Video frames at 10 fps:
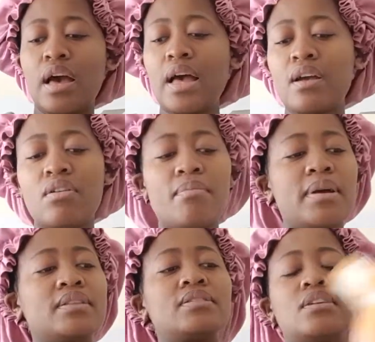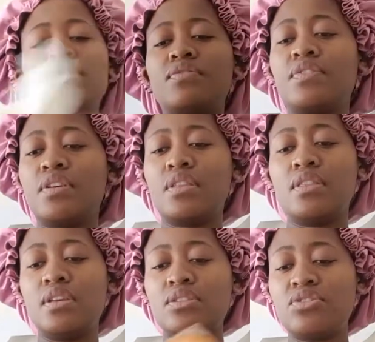I got myself
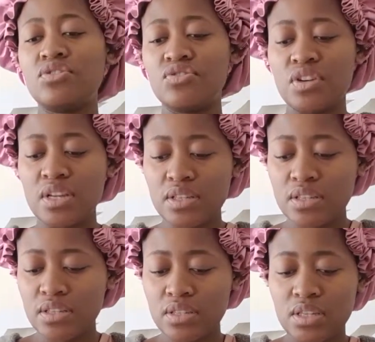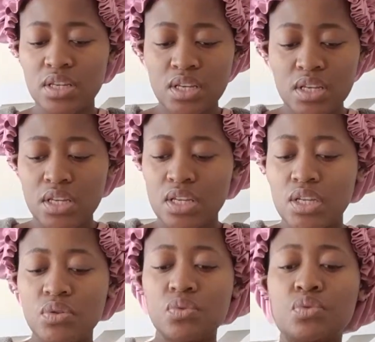this dress.
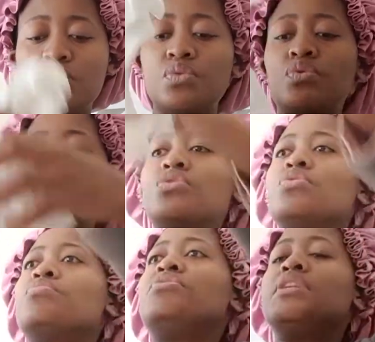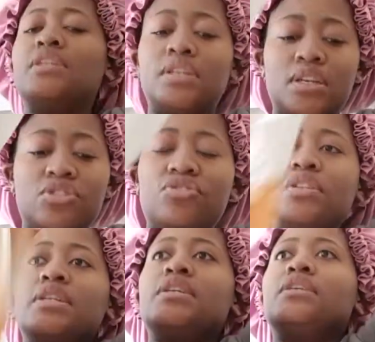Ooh, so pretty
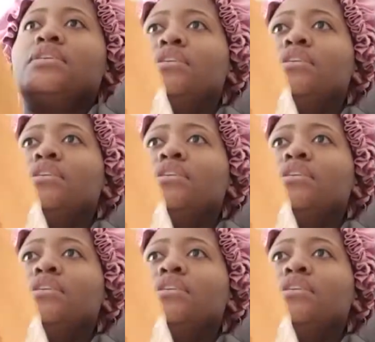actually.